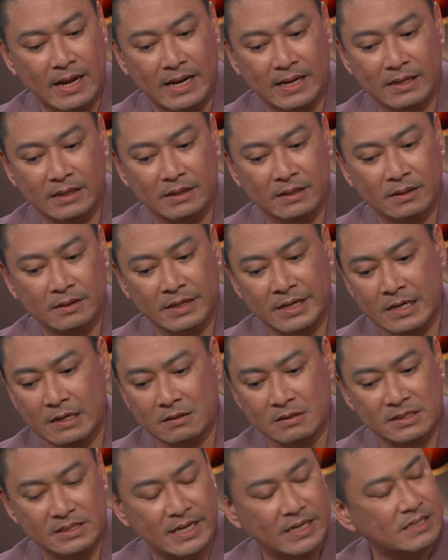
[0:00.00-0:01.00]
I, you
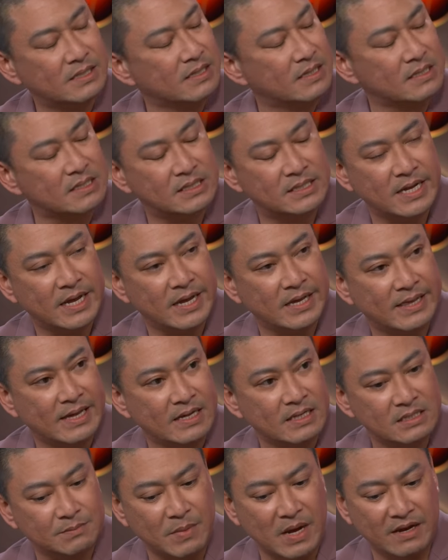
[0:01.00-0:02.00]
know, say to this day
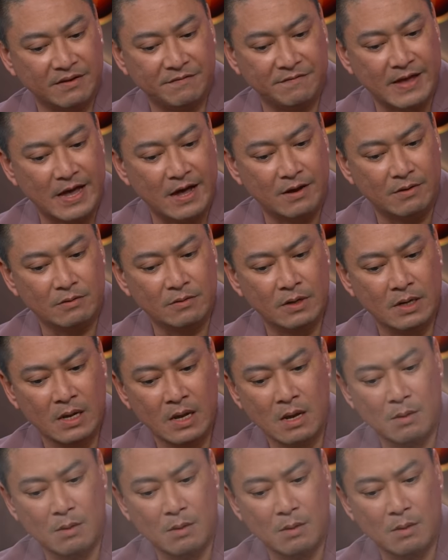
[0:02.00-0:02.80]
that's by found